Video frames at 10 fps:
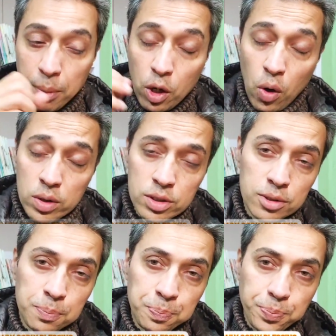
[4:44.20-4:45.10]

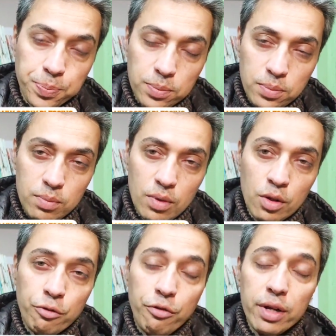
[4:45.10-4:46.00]
because
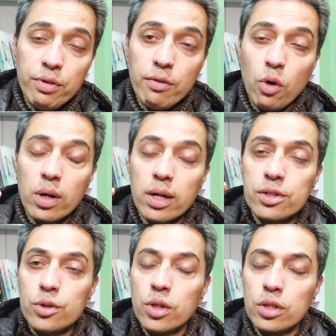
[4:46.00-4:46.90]
when we have not
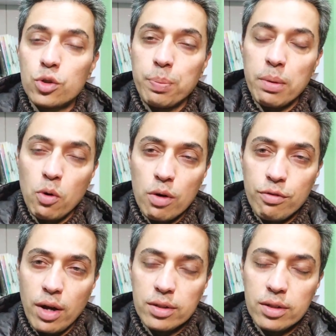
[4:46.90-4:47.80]
listened to the Supreme
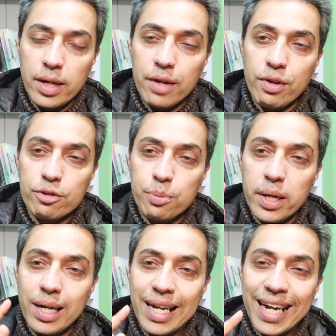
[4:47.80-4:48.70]
Godfather and we
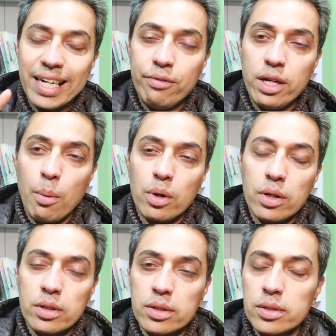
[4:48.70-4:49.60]
spread negativity about
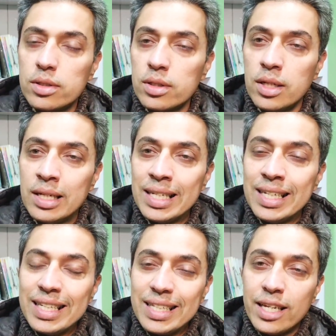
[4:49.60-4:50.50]
others,
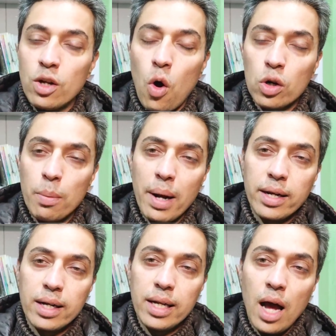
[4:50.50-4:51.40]
then
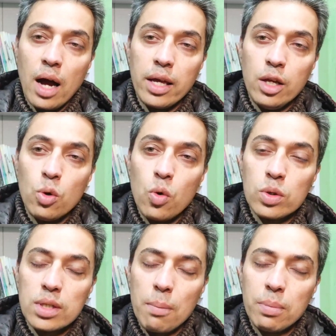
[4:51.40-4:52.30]
automatically our ego
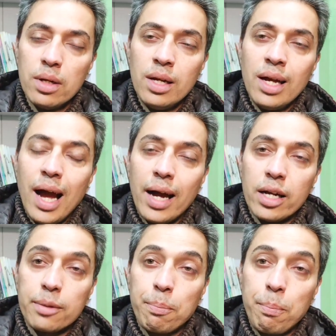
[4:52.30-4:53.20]
goes up and
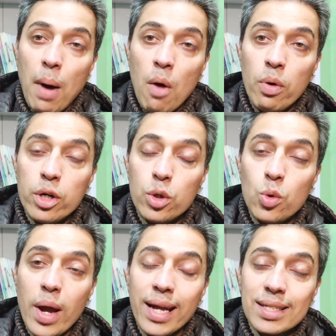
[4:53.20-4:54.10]
our power
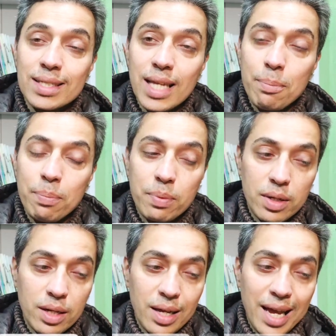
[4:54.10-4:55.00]
to
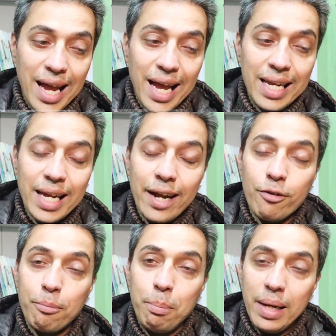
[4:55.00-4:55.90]
accept any kind
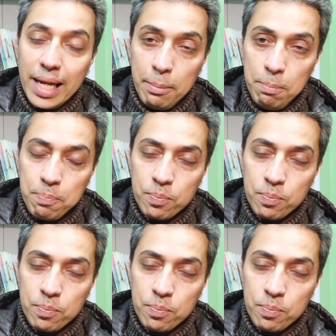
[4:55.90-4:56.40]
of blame